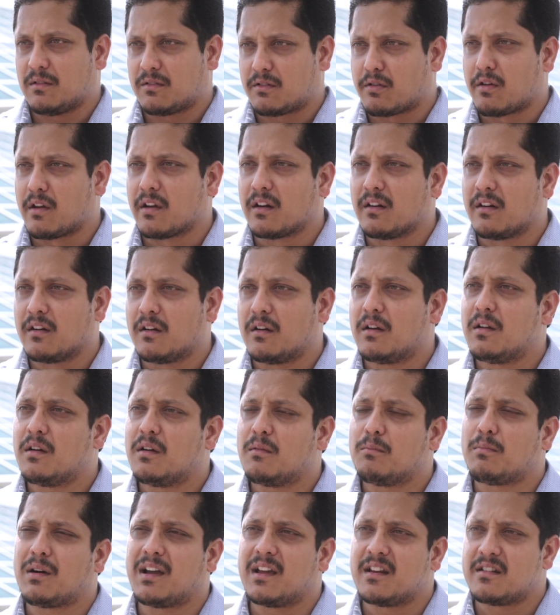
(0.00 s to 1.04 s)
triggered
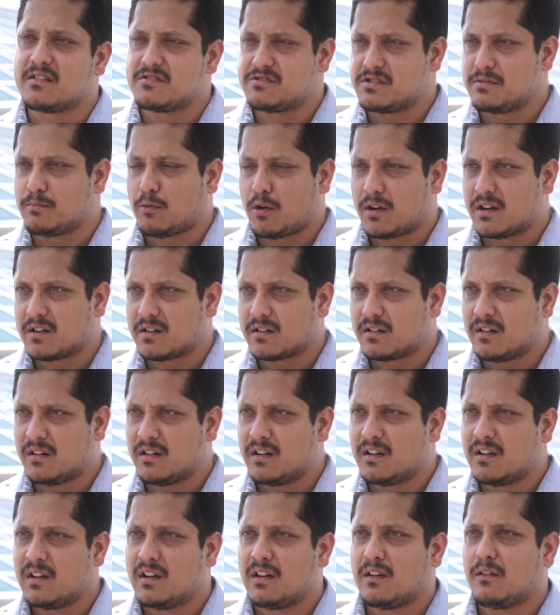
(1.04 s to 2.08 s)
by energy monitor
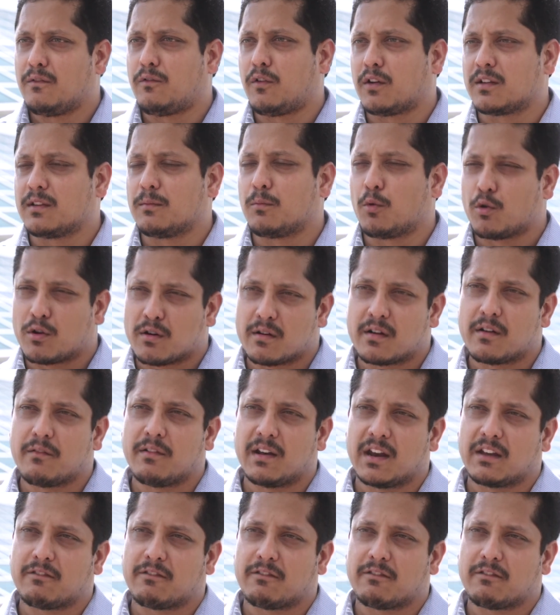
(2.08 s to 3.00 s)
for the motor driven